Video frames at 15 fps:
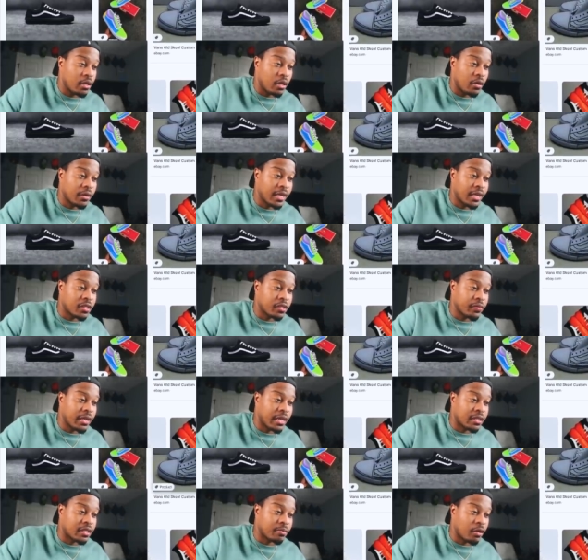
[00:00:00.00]
Okay, so we
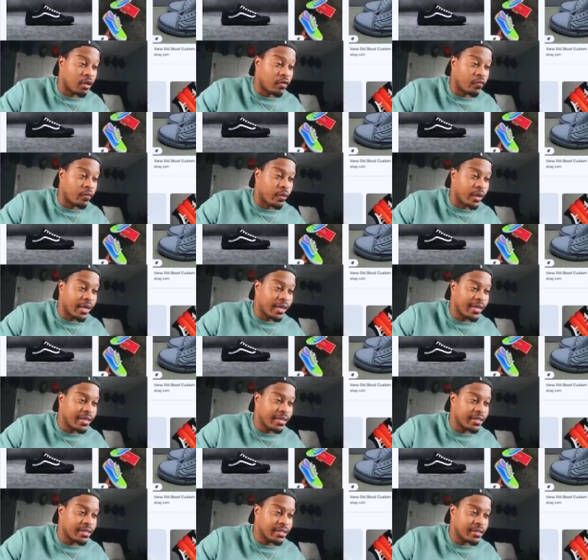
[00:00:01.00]
got some
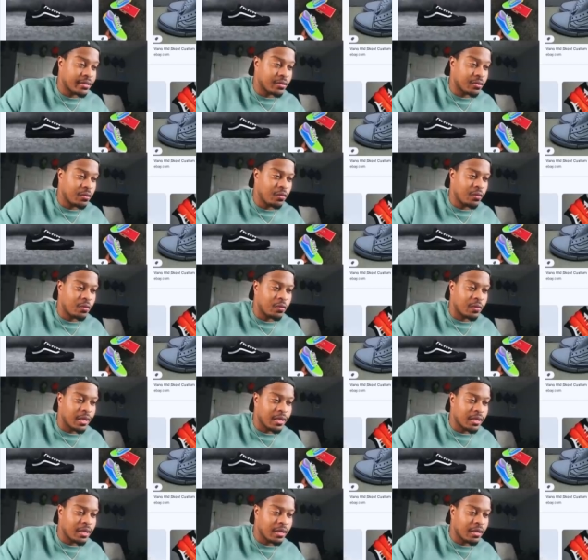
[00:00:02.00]
off-white. Ooh,
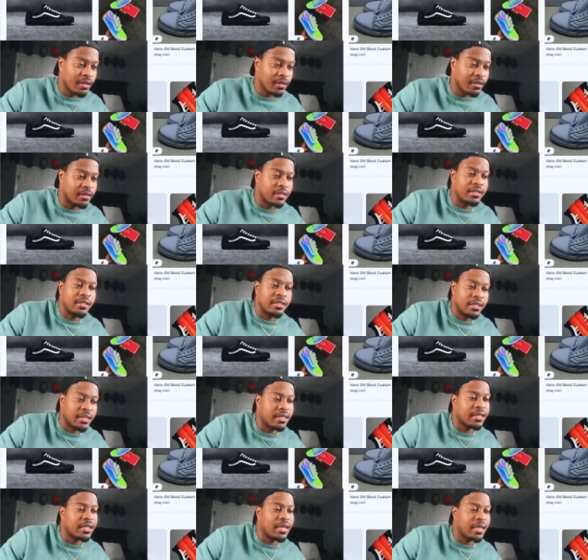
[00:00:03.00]
they kinda,
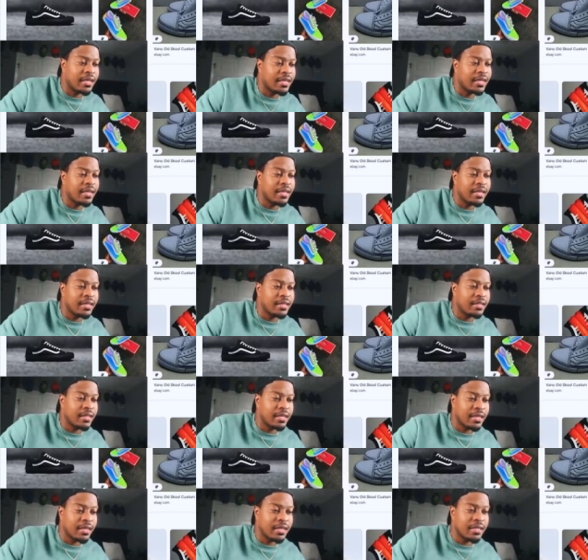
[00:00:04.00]
they kinda heat,
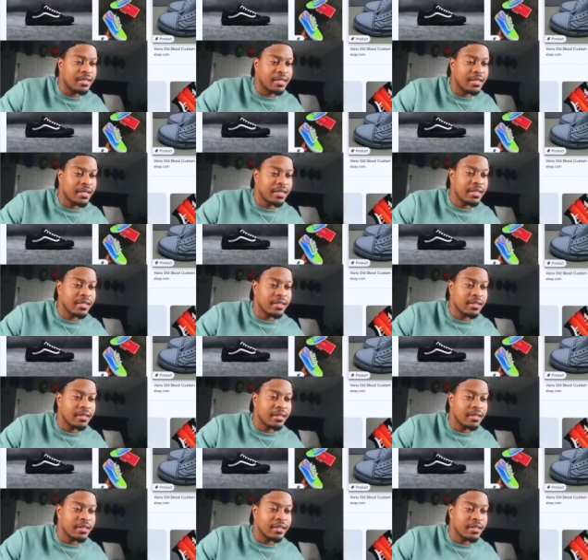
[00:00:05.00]
they kinda heat.